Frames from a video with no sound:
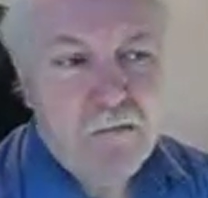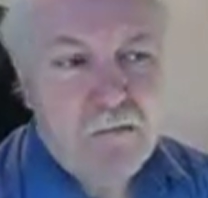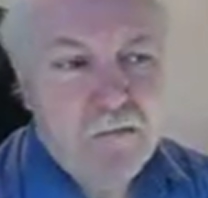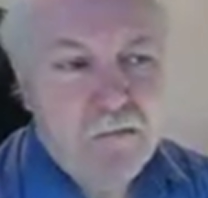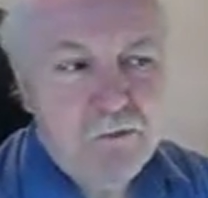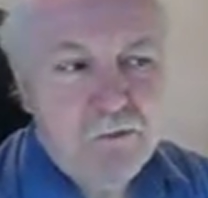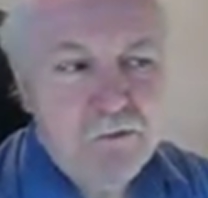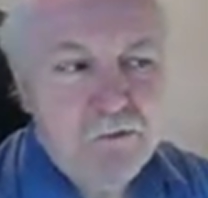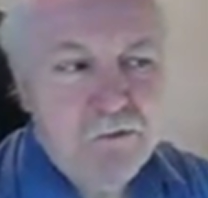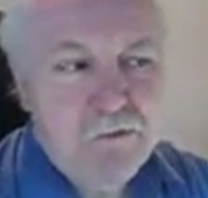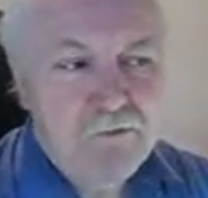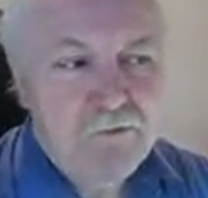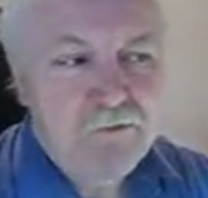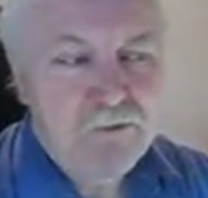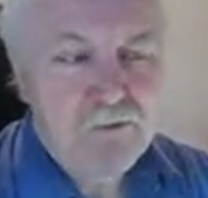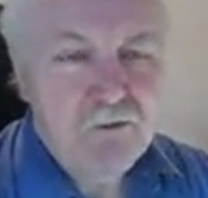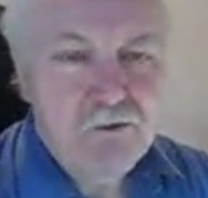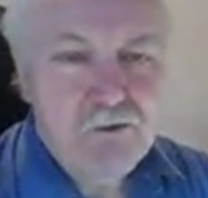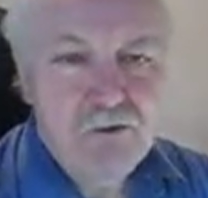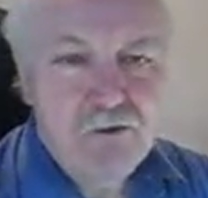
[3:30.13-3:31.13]
Maybe they've
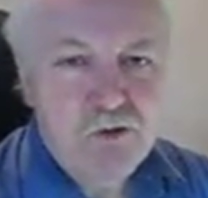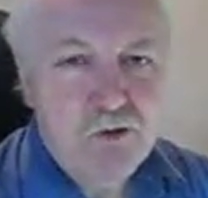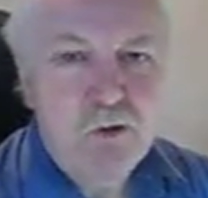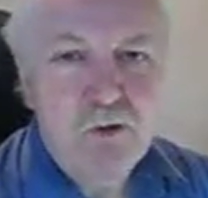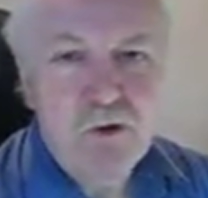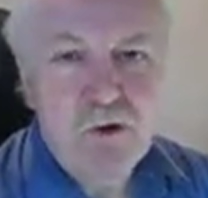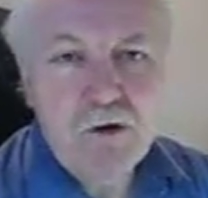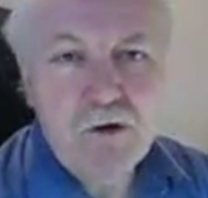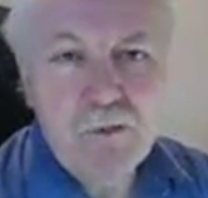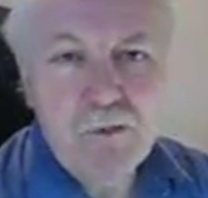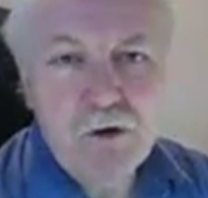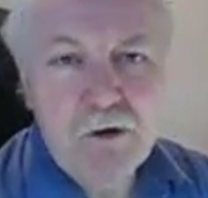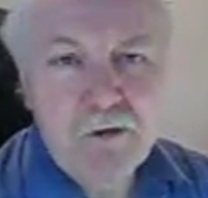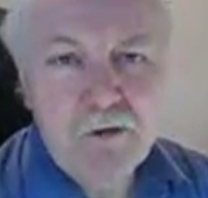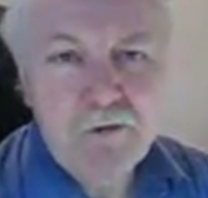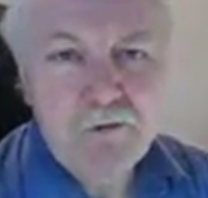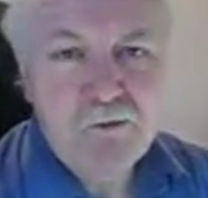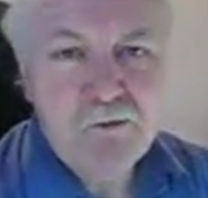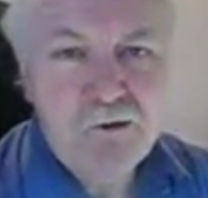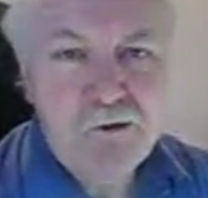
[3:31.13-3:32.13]
got a story
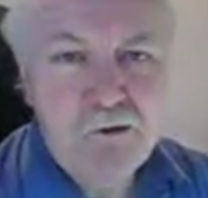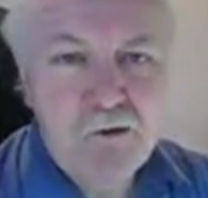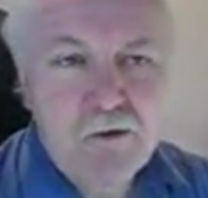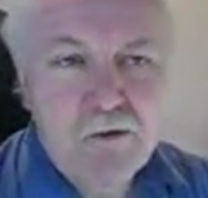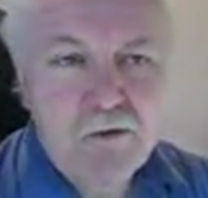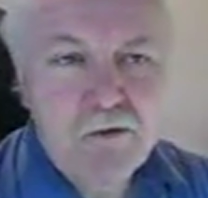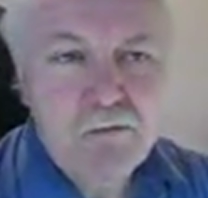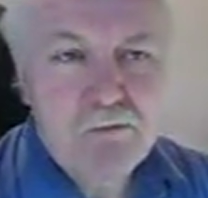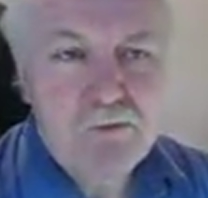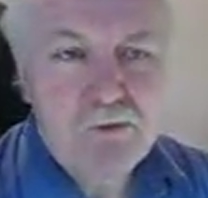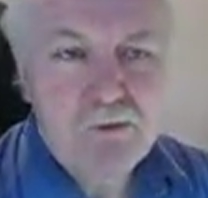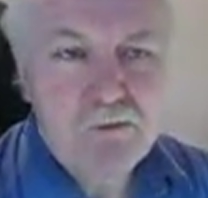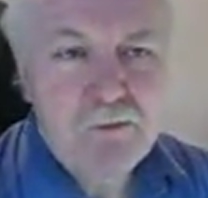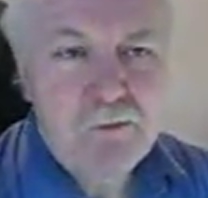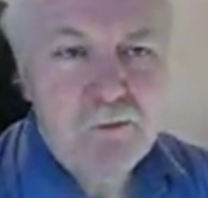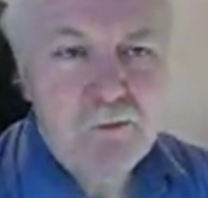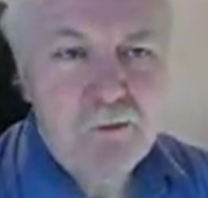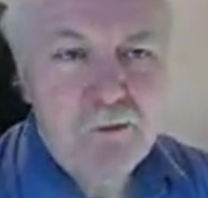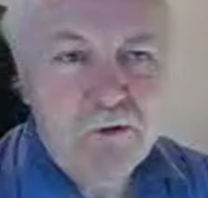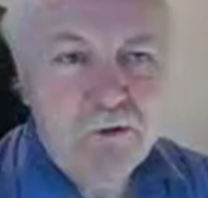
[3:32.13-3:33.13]
about
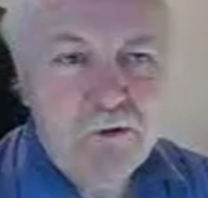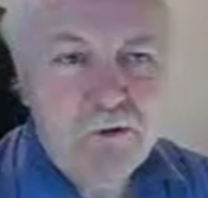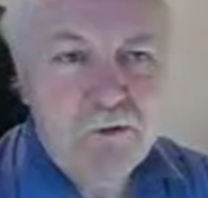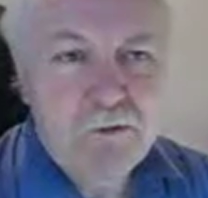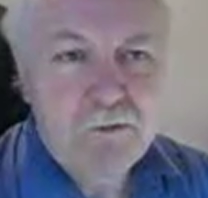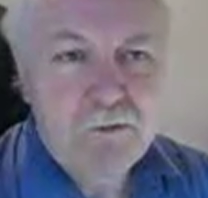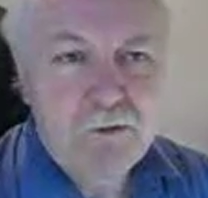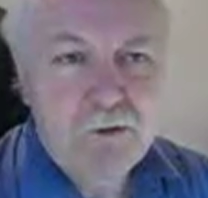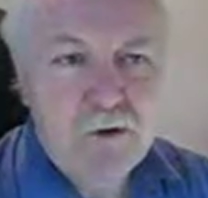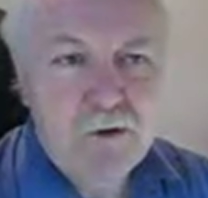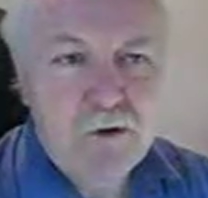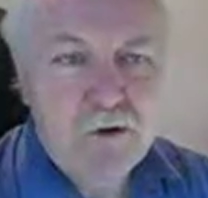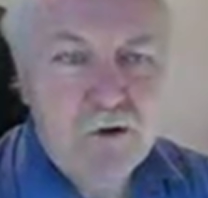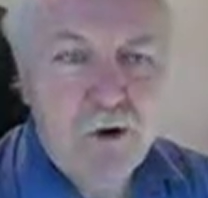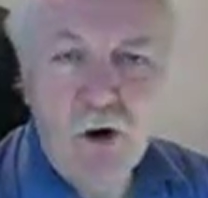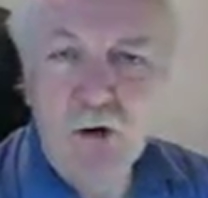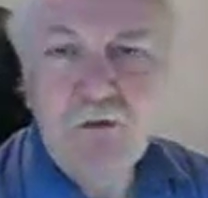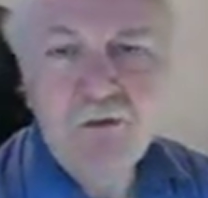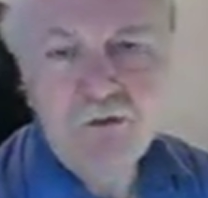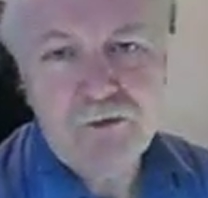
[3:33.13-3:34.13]
maybe one time they were at a
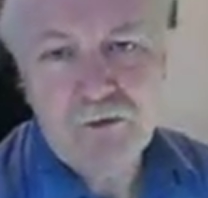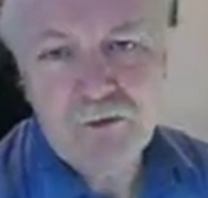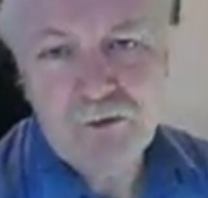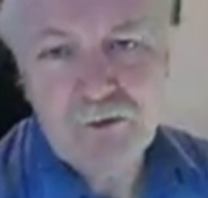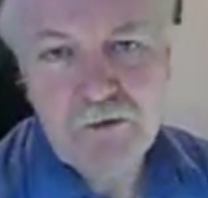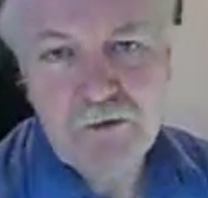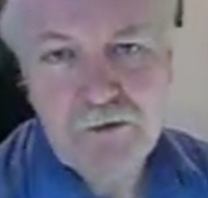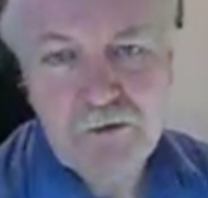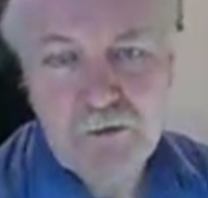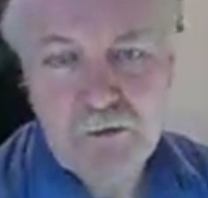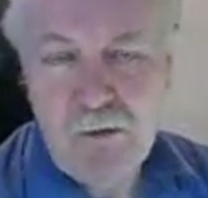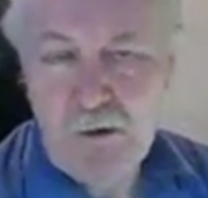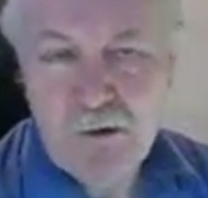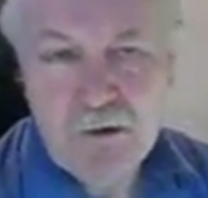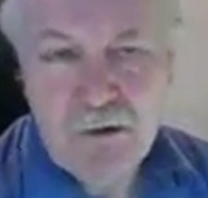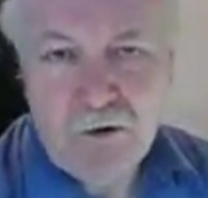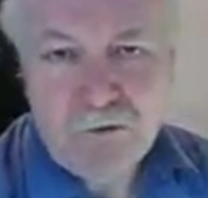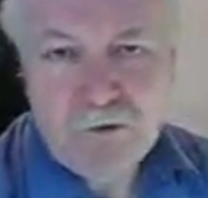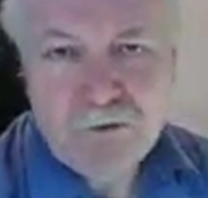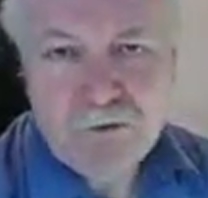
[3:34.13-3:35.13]
concert, a Queen
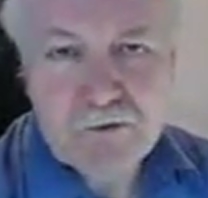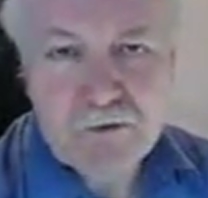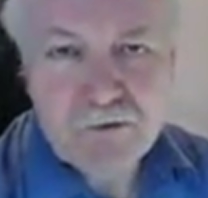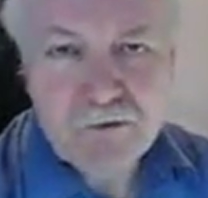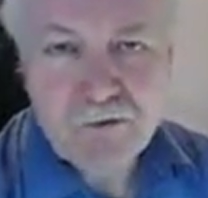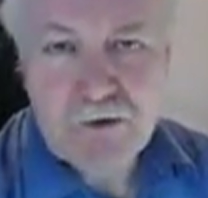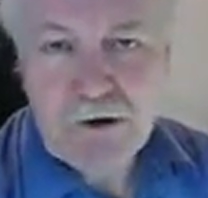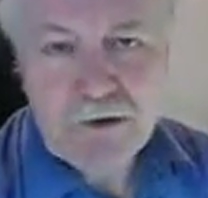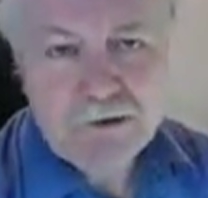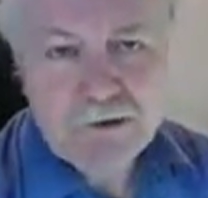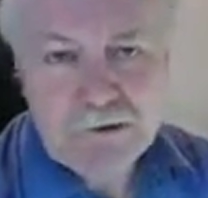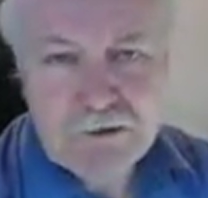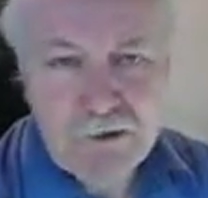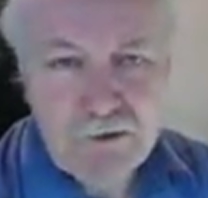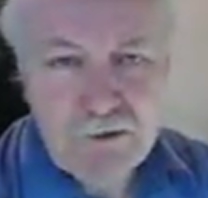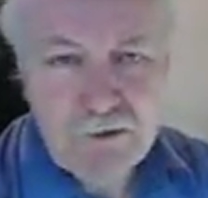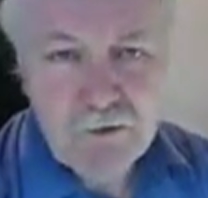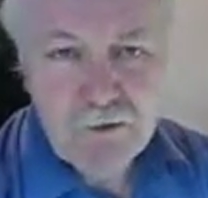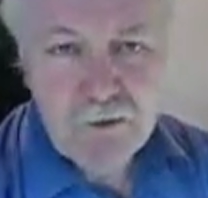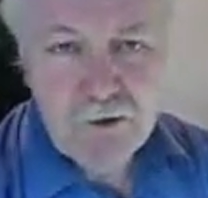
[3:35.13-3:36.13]
concert, and would like to
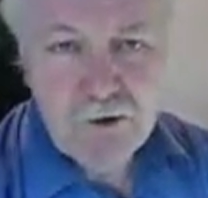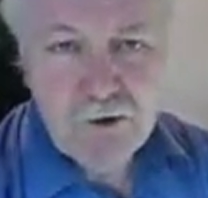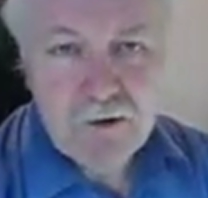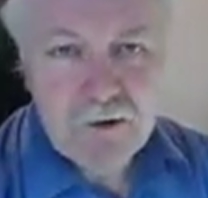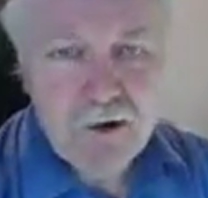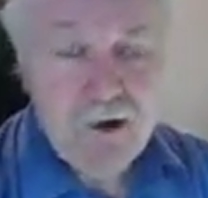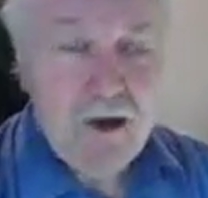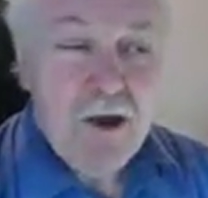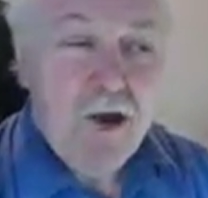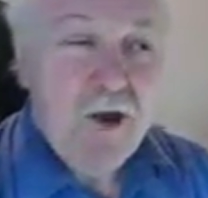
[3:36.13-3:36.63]
tell you about it.